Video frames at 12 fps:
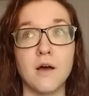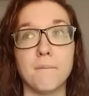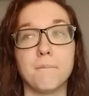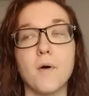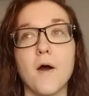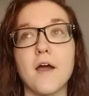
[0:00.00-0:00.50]

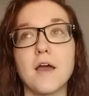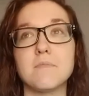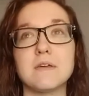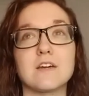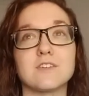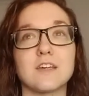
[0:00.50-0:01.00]
But
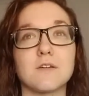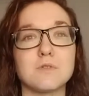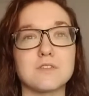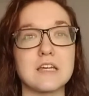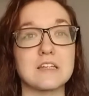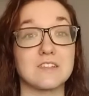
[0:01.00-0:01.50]
because I was
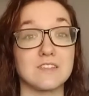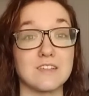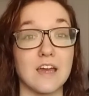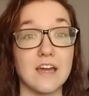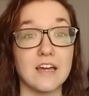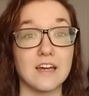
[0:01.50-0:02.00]
like
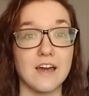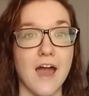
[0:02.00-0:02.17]
sick,